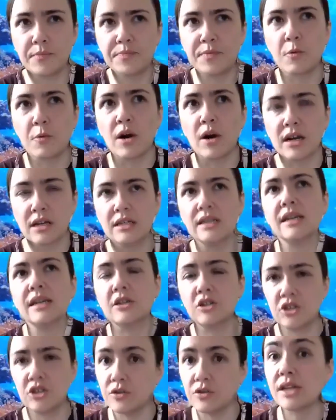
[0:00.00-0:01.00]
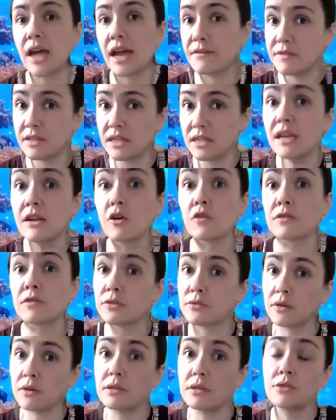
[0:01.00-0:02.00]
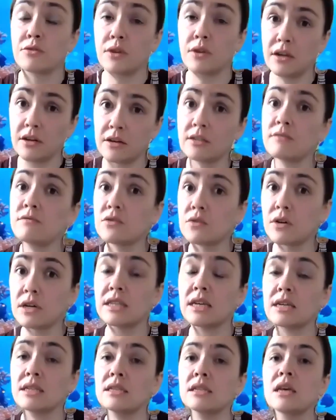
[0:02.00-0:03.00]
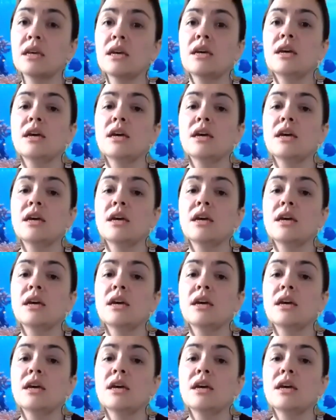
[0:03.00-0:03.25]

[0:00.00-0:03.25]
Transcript: one of the issues i've seen over th the three years of doing this